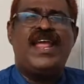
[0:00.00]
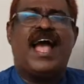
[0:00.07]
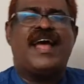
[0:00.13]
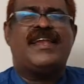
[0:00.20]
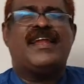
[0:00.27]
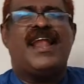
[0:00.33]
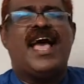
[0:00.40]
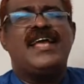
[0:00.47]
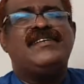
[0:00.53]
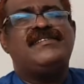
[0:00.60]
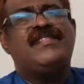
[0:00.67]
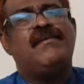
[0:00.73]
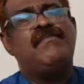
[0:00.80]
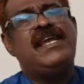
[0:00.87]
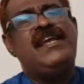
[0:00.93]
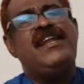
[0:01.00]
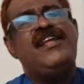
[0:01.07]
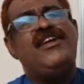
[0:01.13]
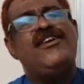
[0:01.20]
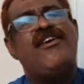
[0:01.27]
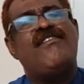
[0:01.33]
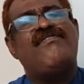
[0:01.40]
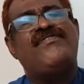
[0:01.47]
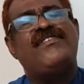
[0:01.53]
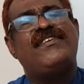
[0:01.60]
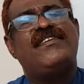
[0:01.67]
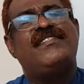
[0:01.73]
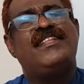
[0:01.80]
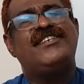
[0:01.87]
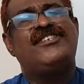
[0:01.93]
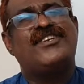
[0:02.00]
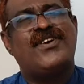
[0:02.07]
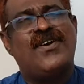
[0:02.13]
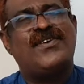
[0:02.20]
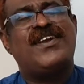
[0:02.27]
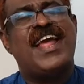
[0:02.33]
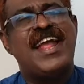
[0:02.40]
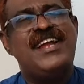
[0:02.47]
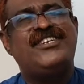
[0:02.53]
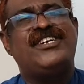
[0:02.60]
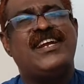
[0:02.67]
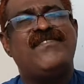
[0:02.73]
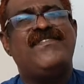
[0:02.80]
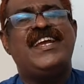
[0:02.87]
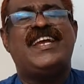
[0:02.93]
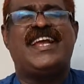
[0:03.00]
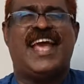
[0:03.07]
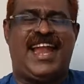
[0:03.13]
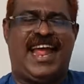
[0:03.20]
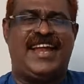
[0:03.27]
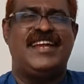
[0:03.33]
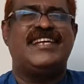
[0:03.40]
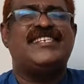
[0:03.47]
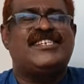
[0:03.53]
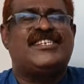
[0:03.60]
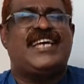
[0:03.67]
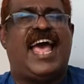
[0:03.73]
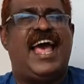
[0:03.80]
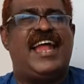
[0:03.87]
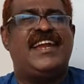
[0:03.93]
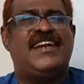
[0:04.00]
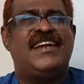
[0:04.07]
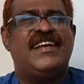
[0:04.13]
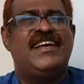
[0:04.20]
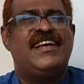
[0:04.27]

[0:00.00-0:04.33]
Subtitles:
we analyze the meaning of this quotation, we can understand